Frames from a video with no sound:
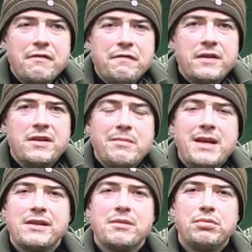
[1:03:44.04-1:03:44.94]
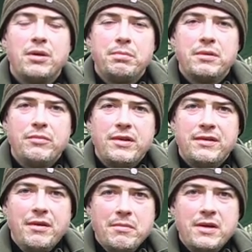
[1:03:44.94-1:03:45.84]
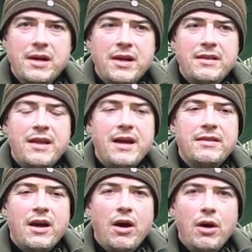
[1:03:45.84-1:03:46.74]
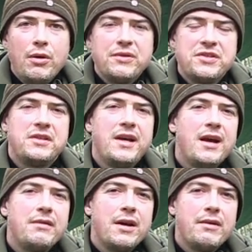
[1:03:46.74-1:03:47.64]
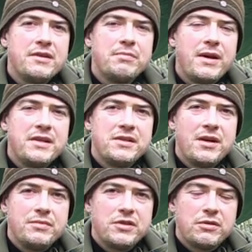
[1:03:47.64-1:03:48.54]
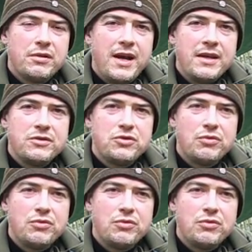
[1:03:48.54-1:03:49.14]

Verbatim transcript: the fundamental problem with them. The whole scenario is based up to create